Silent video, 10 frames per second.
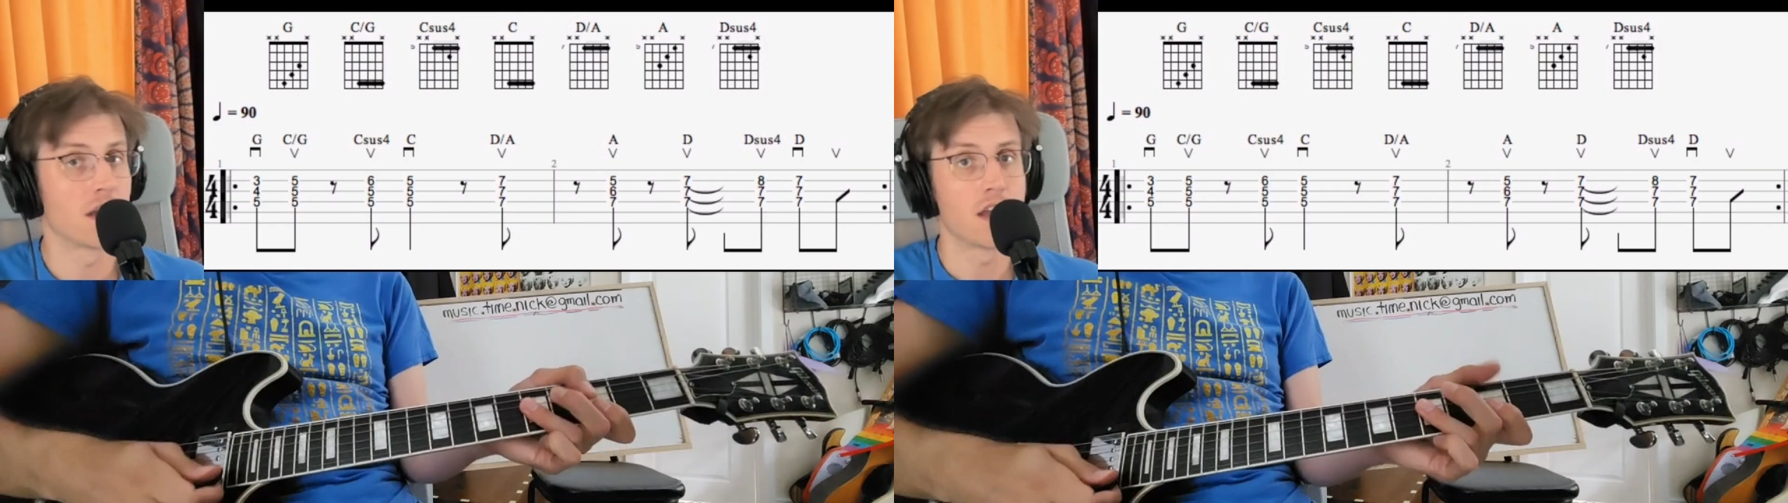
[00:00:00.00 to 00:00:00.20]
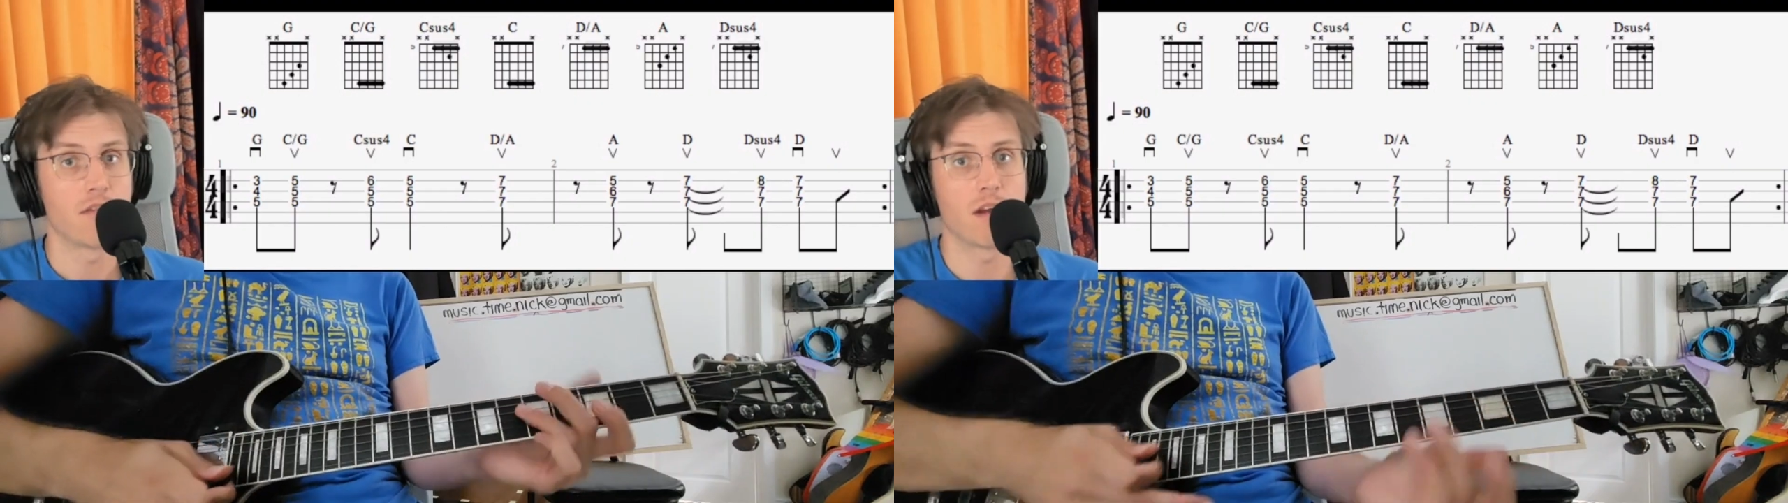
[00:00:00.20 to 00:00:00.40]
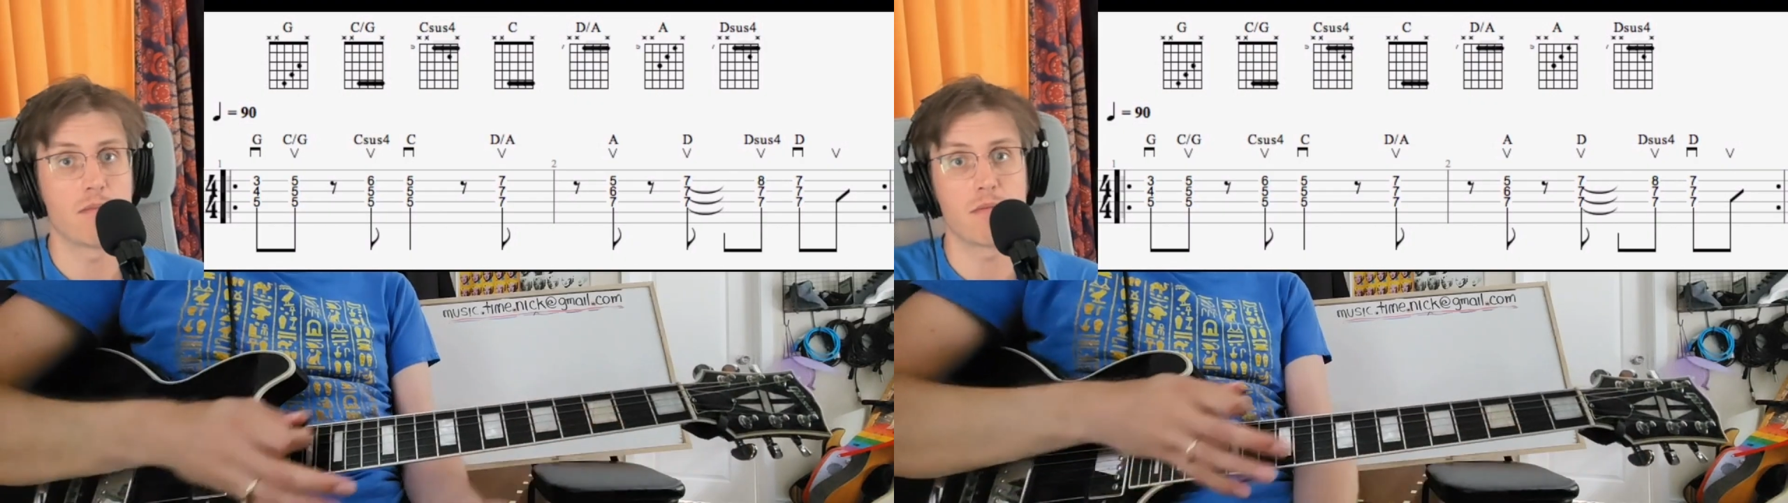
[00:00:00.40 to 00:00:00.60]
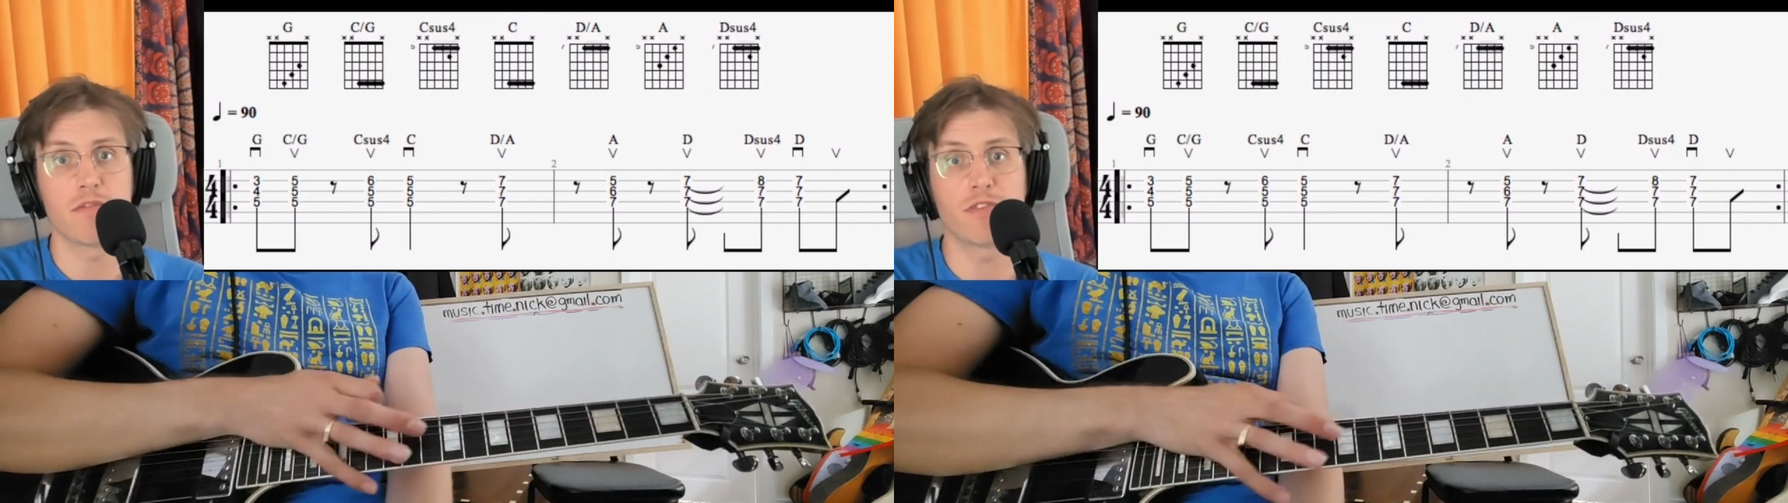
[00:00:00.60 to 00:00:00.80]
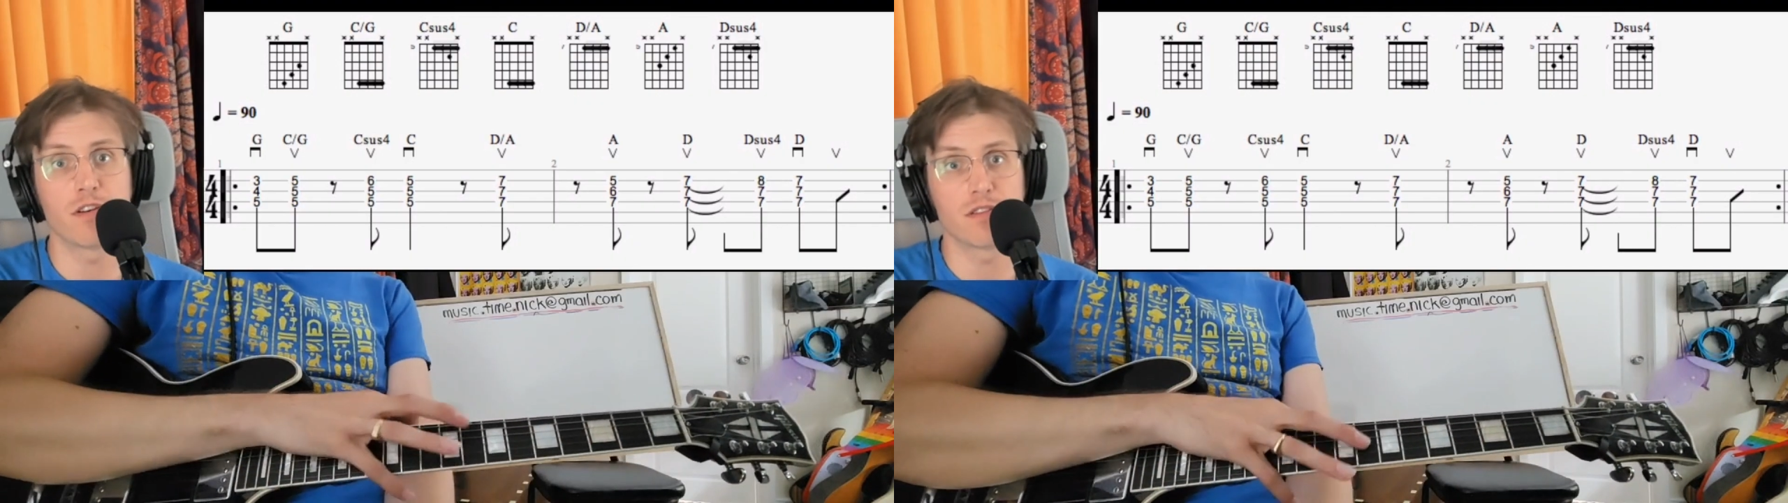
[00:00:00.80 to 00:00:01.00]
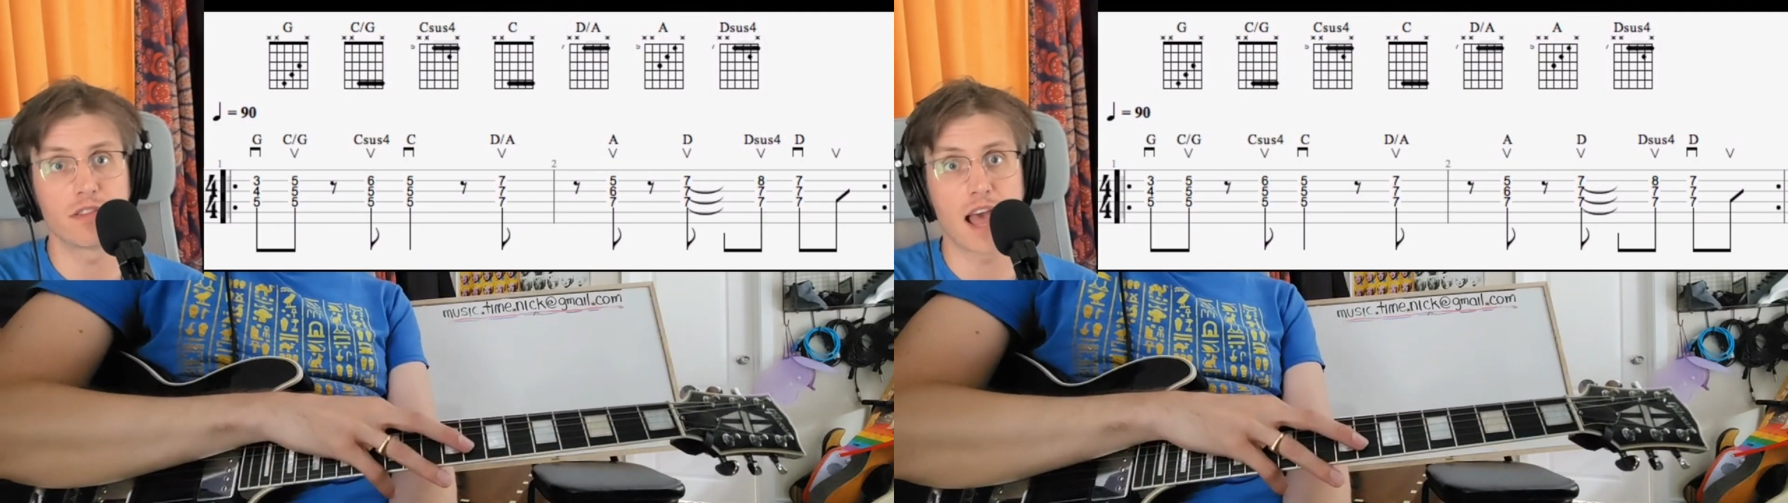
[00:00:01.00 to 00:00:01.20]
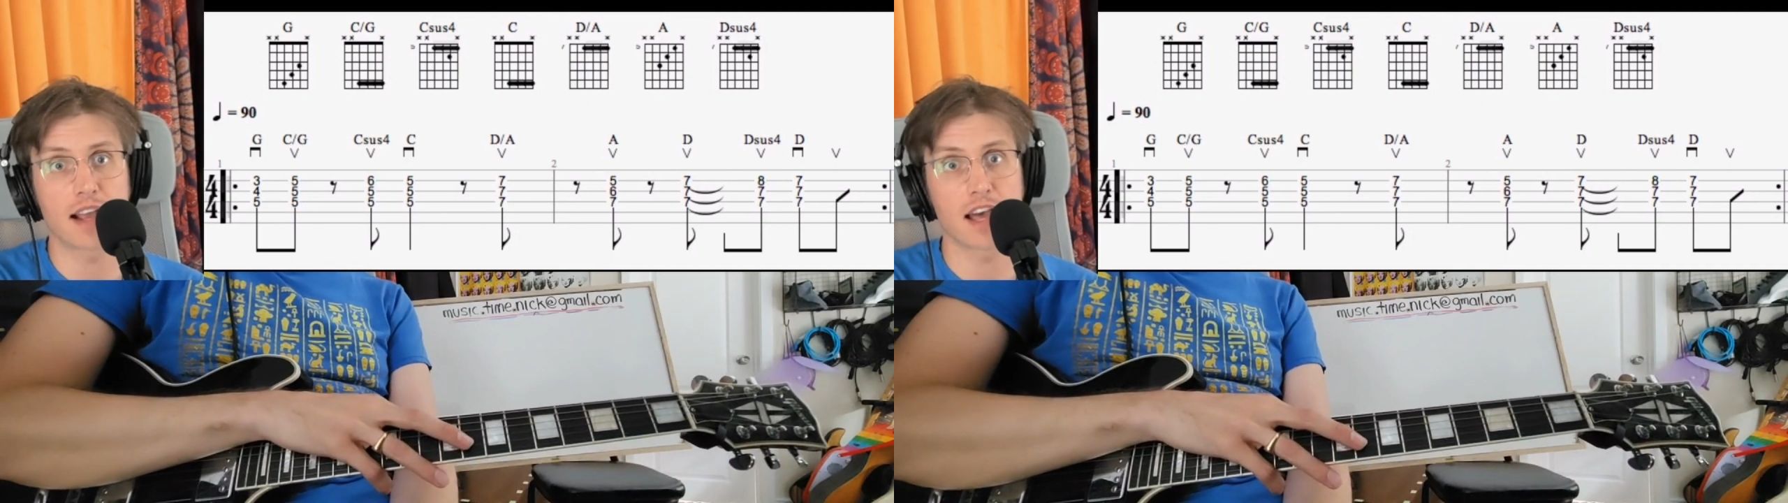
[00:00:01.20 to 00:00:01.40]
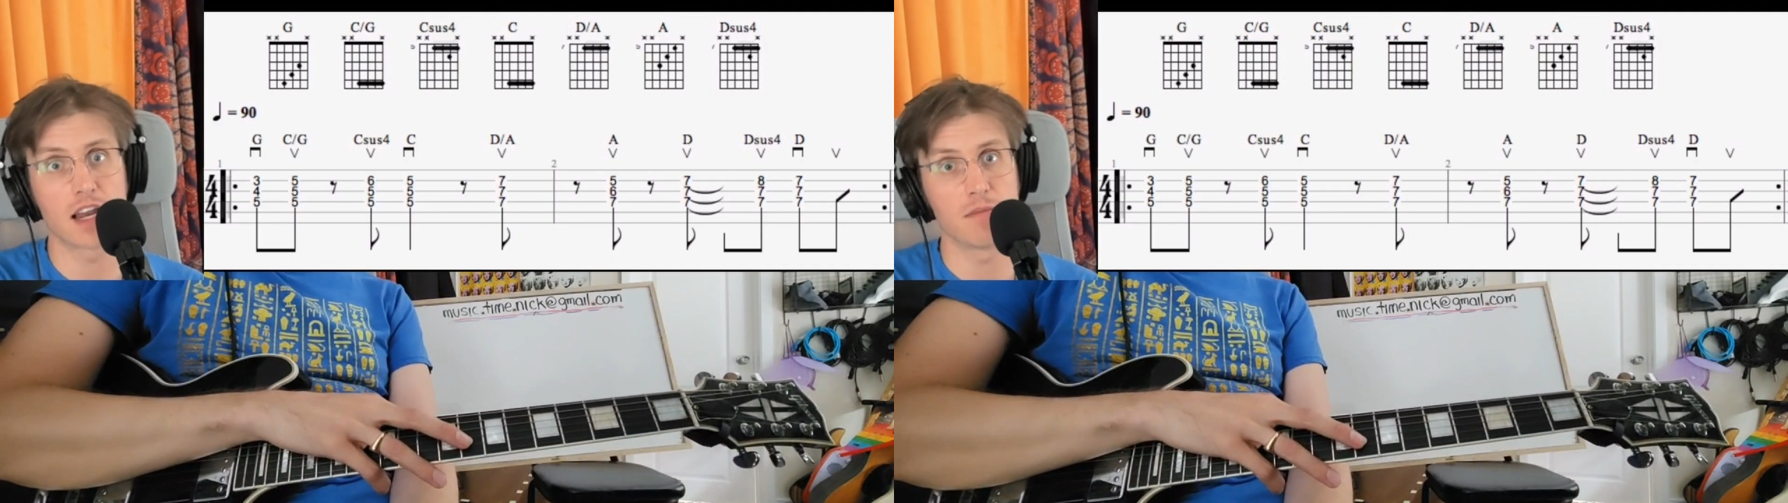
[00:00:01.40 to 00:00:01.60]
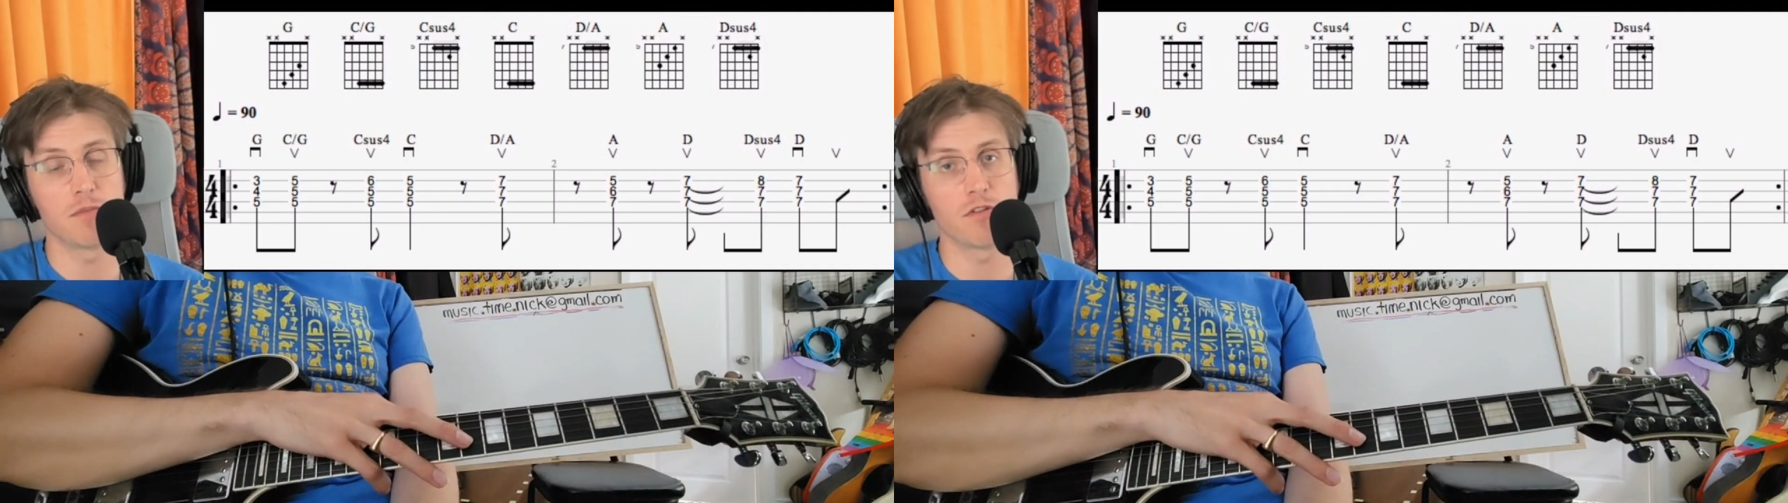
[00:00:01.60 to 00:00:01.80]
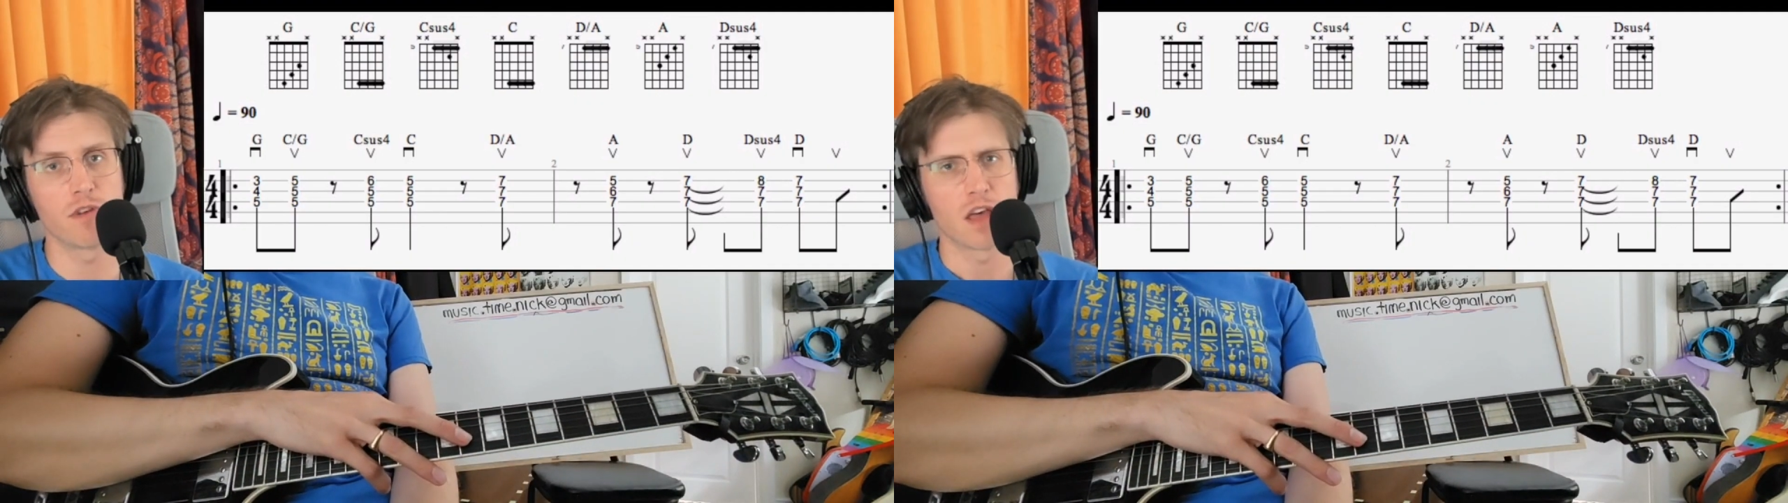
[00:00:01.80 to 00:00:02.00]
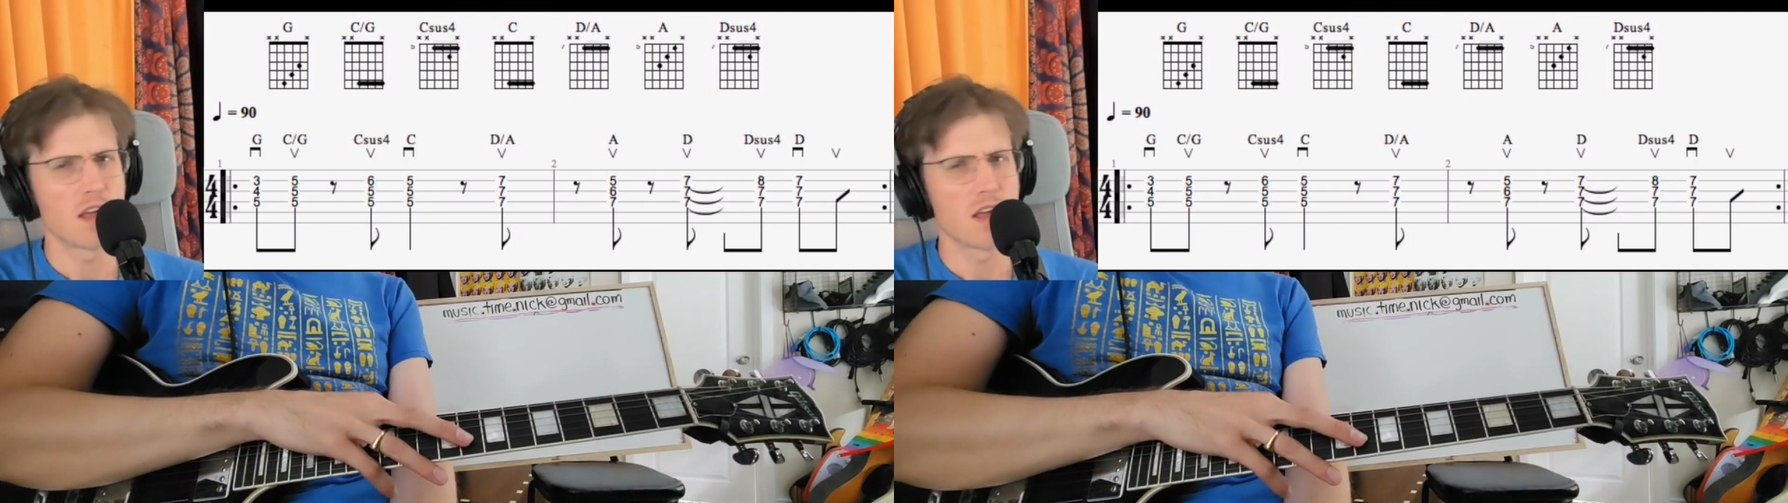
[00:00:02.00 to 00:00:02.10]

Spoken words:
Right? Maybe you've heard that kind of move.